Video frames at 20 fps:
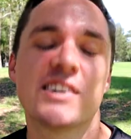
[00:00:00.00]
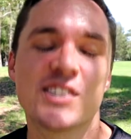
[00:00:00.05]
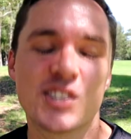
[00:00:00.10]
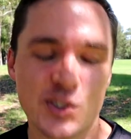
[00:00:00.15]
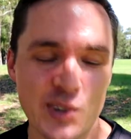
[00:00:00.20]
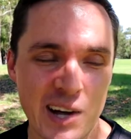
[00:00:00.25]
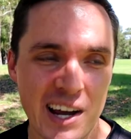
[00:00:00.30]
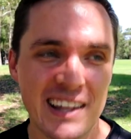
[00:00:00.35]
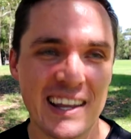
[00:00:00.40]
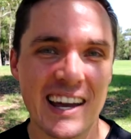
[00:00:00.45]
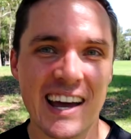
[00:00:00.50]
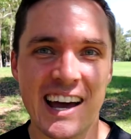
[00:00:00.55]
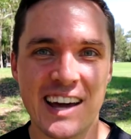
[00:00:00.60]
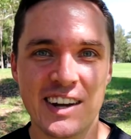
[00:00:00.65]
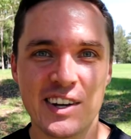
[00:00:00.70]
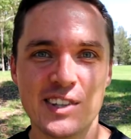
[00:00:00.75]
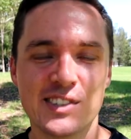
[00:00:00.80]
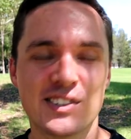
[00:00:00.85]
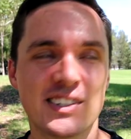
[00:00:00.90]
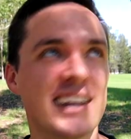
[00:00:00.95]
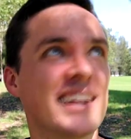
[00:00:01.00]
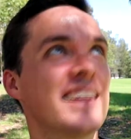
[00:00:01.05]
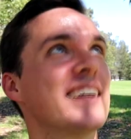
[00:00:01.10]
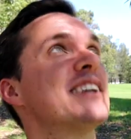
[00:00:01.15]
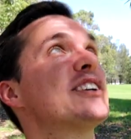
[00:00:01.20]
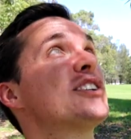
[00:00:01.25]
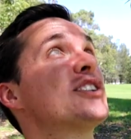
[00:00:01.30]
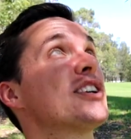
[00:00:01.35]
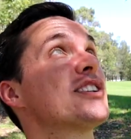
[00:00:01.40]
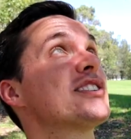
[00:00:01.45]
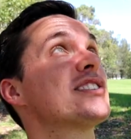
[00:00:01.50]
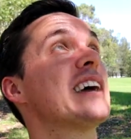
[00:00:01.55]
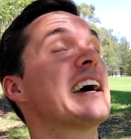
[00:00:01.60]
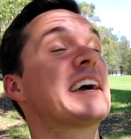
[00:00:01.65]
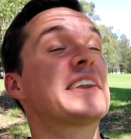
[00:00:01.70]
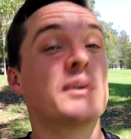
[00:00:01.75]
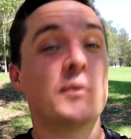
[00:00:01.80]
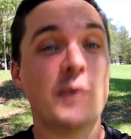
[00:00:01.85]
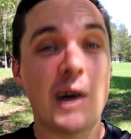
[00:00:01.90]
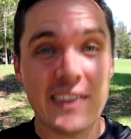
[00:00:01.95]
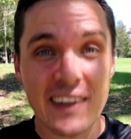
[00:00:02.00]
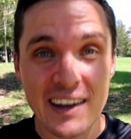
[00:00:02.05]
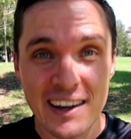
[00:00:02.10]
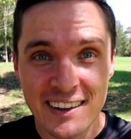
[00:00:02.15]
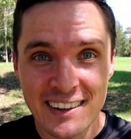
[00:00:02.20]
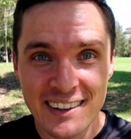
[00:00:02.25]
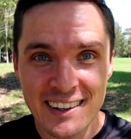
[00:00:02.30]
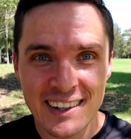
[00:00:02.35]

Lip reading: Australia and New Zealand, just like the weather.